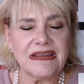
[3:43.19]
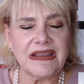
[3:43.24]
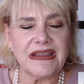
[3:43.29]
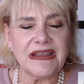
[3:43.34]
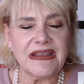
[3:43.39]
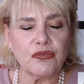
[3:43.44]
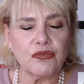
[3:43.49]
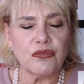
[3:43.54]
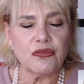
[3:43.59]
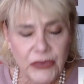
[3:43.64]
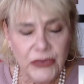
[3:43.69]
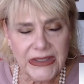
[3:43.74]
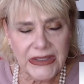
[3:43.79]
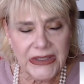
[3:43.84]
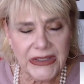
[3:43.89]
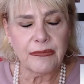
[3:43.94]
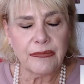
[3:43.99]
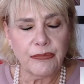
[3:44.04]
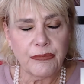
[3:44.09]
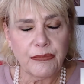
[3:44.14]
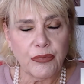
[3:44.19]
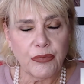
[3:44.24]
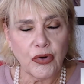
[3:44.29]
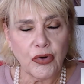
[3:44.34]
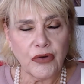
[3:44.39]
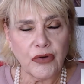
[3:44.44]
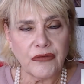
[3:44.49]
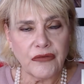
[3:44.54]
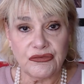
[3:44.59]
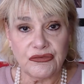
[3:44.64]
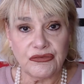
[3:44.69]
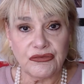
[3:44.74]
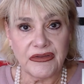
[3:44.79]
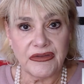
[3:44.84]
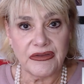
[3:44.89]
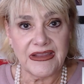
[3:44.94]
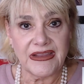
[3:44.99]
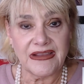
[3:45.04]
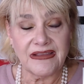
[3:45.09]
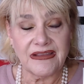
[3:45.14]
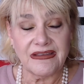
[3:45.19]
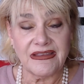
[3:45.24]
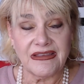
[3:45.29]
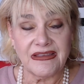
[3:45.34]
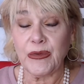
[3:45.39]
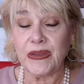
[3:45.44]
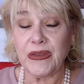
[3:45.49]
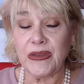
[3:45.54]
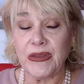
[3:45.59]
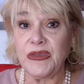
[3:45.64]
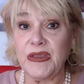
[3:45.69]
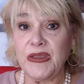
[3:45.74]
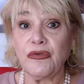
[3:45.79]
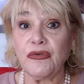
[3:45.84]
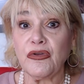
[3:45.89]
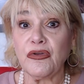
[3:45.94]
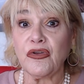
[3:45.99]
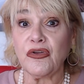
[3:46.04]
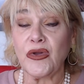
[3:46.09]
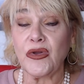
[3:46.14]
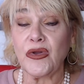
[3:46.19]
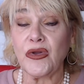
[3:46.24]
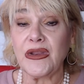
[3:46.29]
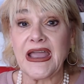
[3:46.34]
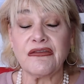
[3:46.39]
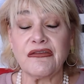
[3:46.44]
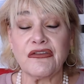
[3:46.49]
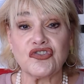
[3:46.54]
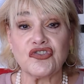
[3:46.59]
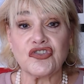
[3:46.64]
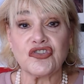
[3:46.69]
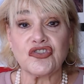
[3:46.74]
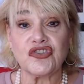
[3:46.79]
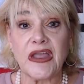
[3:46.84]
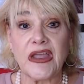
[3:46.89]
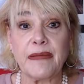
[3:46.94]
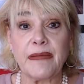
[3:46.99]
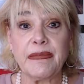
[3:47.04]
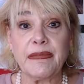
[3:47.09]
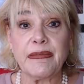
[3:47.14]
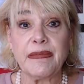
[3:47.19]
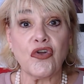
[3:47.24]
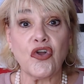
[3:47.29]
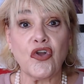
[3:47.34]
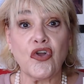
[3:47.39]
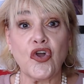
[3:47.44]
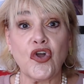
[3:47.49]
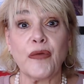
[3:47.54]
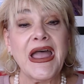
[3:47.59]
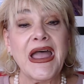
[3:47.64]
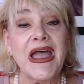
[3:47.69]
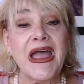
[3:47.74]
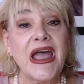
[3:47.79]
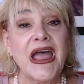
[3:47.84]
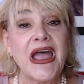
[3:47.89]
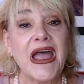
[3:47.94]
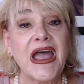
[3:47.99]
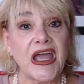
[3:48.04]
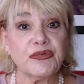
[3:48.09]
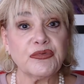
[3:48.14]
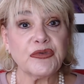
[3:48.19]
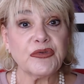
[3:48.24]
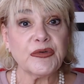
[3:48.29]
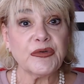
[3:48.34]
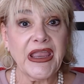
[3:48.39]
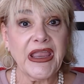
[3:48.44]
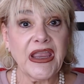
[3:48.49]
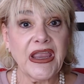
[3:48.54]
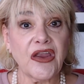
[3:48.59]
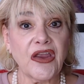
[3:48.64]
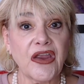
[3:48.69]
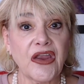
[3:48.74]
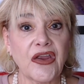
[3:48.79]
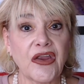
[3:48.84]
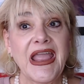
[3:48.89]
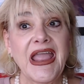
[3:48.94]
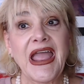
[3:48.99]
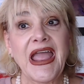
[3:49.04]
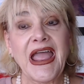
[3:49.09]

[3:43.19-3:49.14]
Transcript: really important that you do these things, because people are going out and they're shopping for a home unprepared,